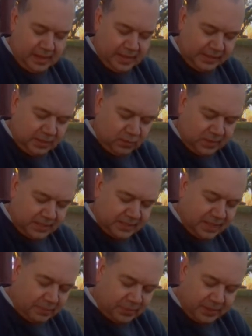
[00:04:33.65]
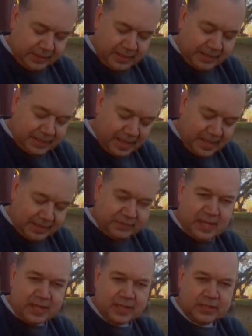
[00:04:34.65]
and you want something, again,
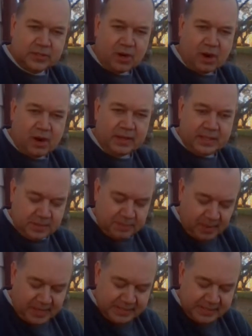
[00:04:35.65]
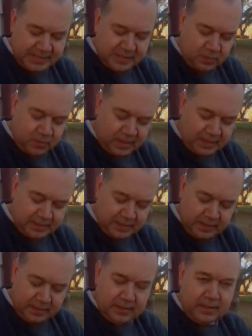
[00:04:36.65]
kind of dark, spicy, sweet.